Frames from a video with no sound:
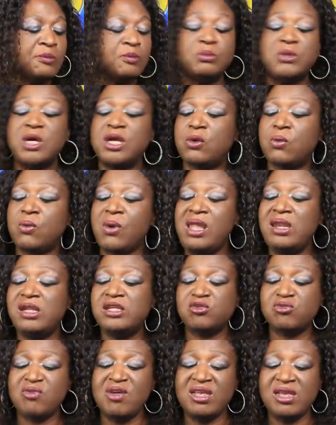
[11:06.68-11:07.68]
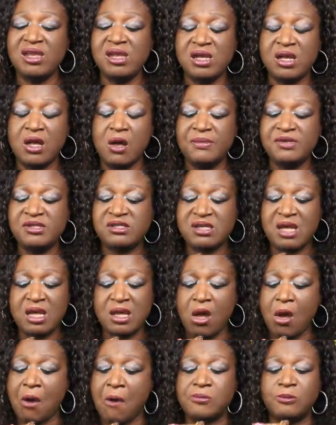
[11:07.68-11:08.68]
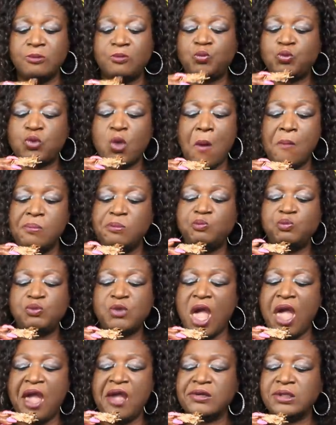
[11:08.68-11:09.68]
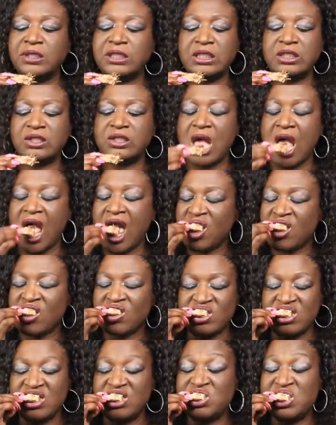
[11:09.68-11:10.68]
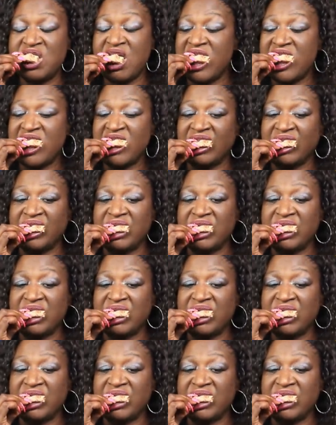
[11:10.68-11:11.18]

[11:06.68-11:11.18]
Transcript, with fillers: But the way this weekend gonna be set up, I ain't gonna have time to do nothing.